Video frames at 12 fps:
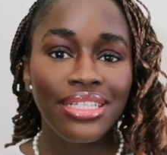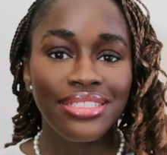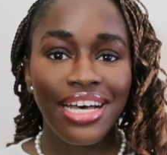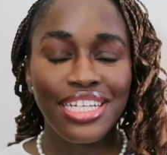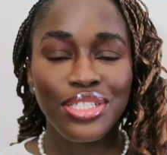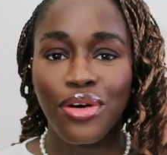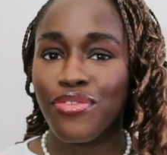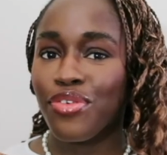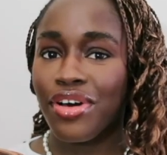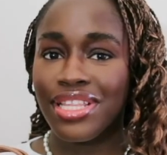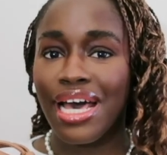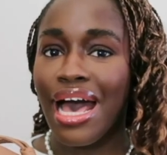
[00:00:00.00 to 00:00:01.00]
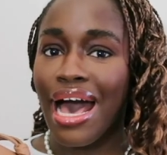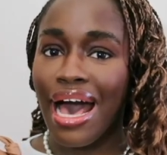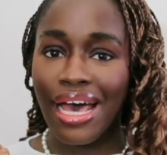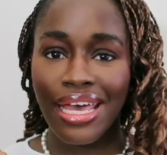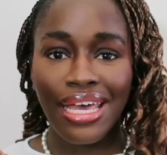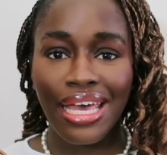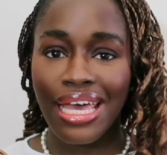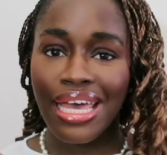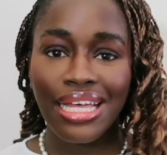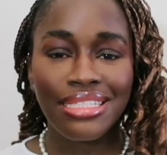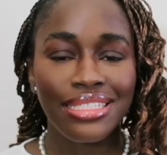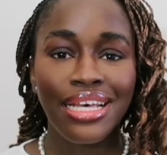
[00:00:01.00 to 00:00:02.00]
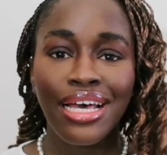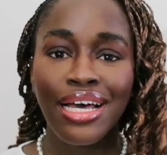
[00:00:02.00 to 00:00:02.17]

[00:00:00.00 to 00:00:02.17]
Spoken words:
that of other high-end